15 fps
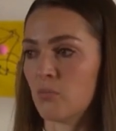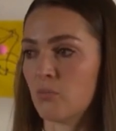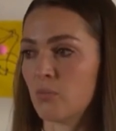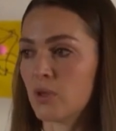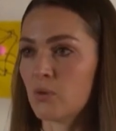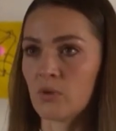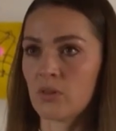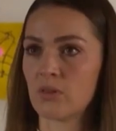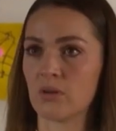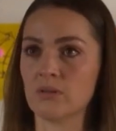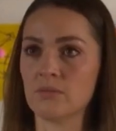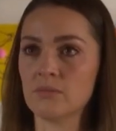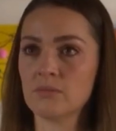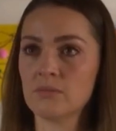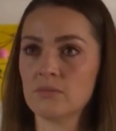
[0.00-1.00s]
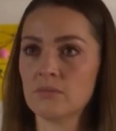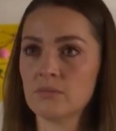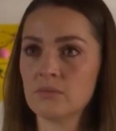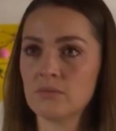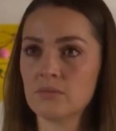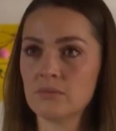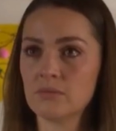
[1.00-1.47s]
and be with her.
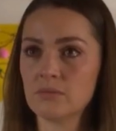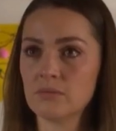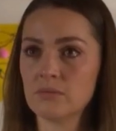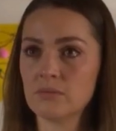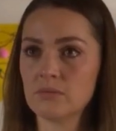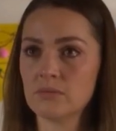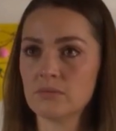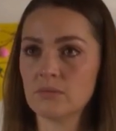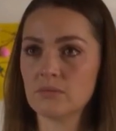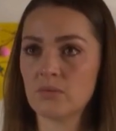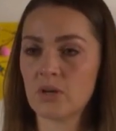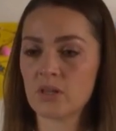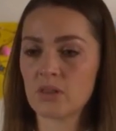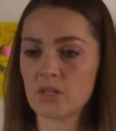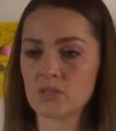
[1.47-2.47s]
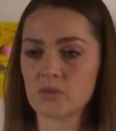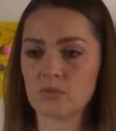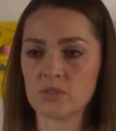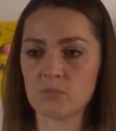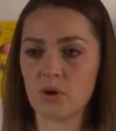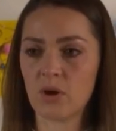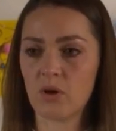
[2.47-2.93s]
Why do things
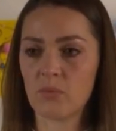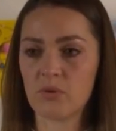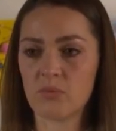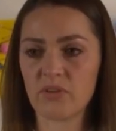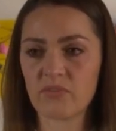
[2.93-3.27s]
always blow up in my